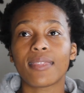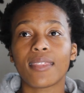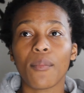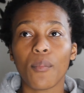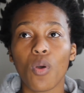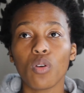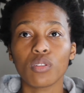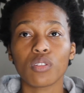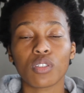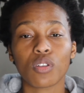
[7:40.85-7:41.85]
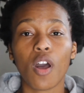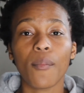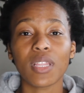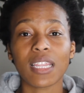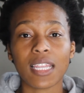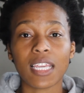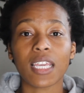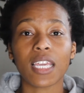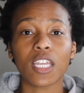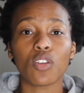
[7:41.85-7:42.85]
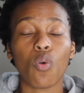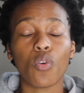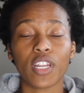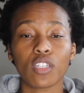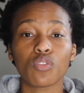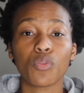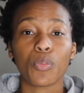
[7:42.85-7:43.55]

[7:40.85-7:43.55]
the most common thing in order to